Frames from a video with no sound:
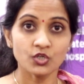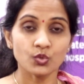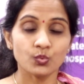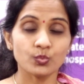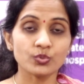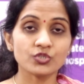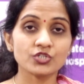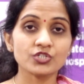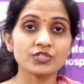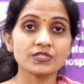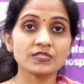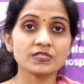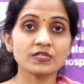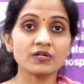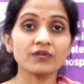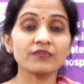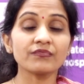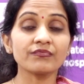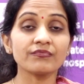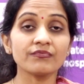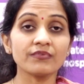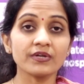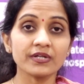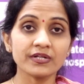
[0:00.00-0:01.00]
which is a
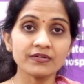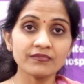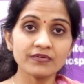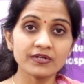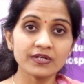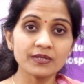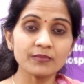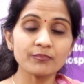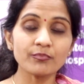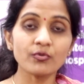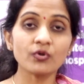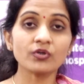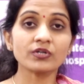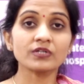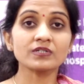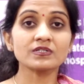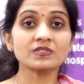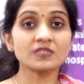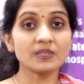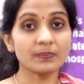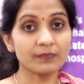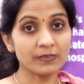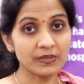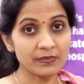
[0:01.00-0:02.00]
very, very
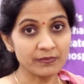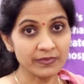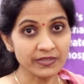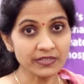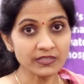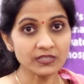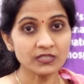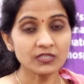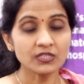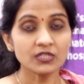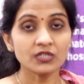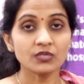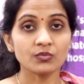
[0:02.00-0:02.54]
important supplement,